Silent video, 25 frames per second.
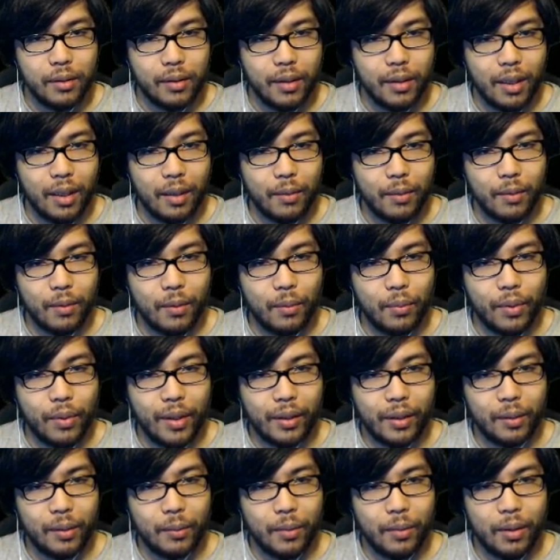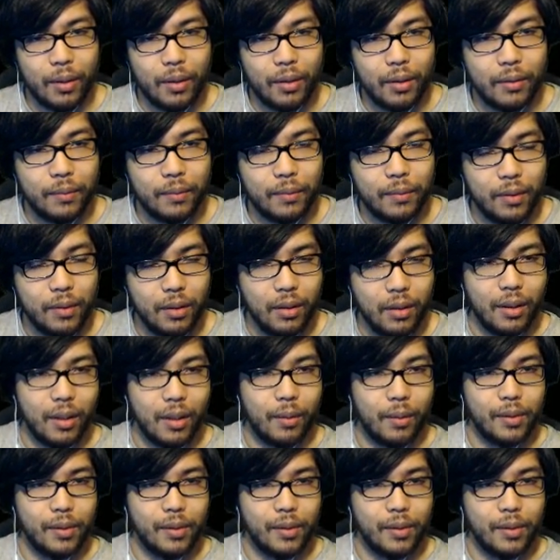I'm gonna break them all. What's